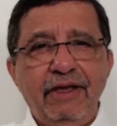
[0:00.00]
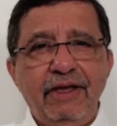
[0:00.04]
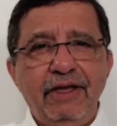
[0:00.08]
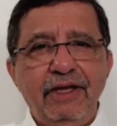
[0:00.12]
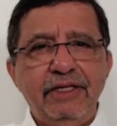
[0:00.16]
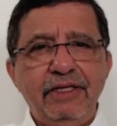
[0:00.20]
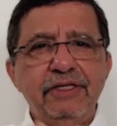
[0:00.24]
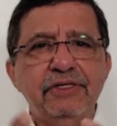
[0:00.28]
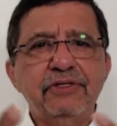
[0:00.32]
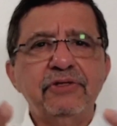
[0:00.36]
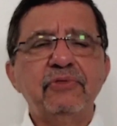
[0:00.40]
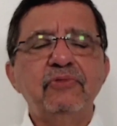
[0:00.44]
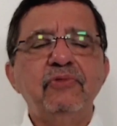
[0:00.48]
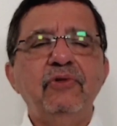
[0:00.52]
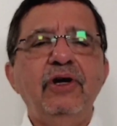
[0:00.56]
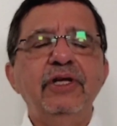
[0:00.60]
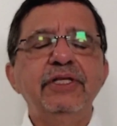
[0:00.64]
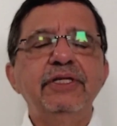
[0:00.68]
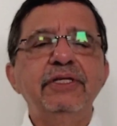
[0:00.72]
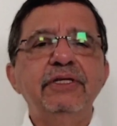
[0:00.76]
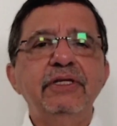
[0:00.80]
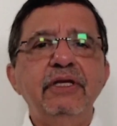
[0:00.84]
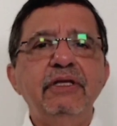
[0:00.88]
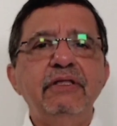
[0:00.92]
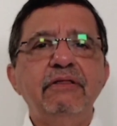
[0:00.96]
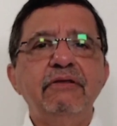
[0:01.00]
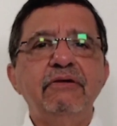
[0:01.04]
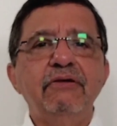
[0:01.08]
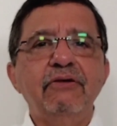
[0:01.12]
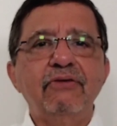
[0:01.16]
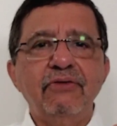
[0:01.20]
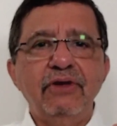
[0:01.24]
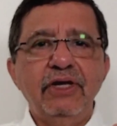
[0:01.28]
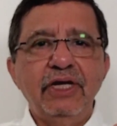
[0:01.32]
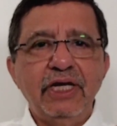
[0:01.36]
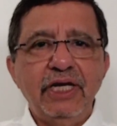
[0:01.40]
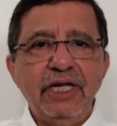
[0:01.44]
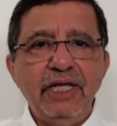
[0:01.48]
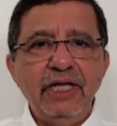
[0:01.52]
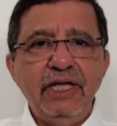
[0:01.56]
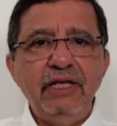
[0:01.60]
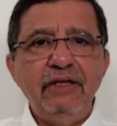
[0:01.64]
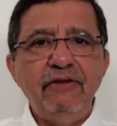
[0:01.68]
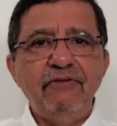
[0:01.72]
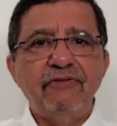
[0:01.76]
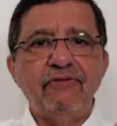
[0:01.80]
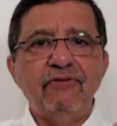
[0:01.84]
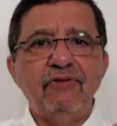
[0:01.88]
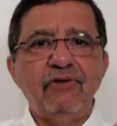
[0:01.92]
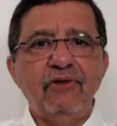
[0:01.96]
And just watching the
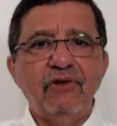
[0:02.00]
relief